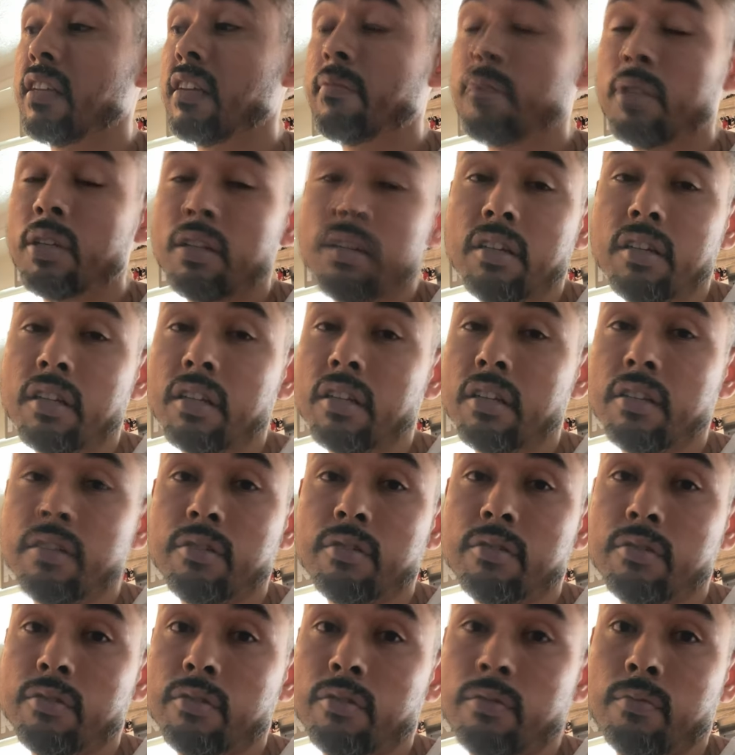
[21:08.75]
I've been looking on
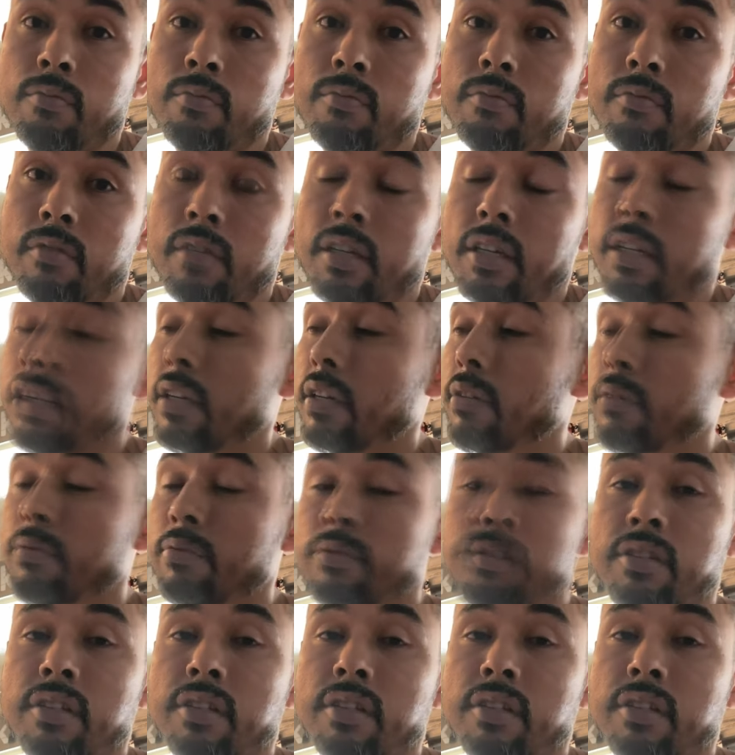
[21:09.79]
YouTube and I don't